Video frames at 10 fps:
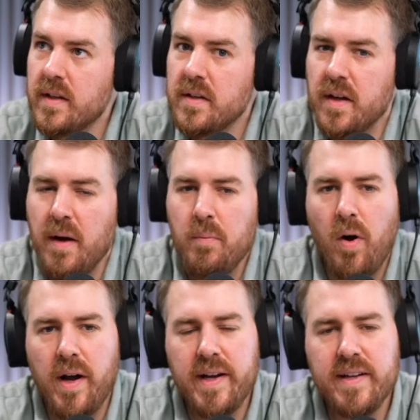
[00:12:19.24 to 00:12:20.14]
And
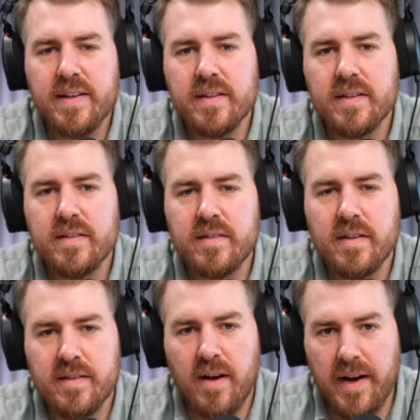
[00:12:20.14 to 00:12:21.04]
why
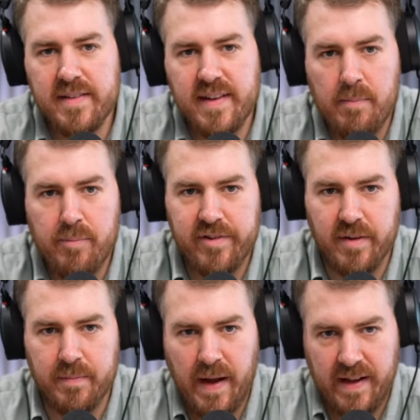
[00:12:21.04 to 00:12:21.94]
does high temperature
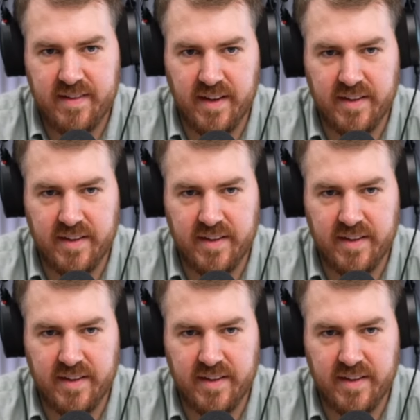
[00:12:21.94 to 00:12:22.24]
matter?